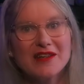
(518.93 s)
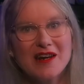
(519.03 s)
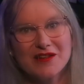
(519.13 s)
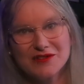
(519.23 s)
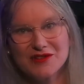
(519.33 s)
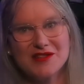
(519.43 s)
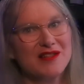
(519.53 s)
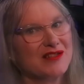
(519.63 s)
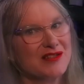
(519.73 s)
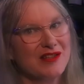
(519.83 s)
characters
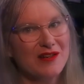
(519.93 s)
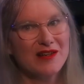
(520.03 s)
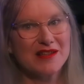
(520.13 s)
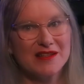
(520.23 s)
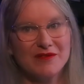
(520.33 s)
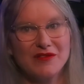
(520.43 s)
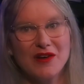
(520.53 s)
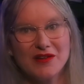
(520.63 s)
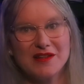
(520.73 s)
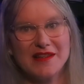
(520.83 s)
in the series have
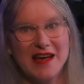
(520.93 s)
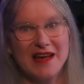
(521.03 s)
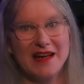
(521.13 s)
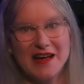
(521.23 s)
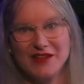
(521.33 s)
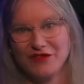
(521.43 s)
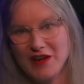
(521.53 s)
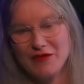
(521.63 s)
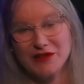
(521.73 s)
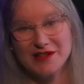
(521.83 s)
noted the AI's
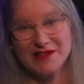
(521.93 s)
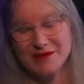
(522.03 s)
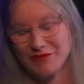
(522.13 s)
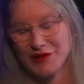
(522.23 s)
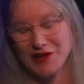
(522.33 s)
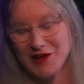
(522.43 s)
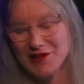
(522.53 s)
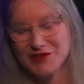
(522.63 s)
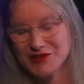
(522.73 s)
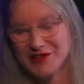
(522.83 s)
favoritism for Carl's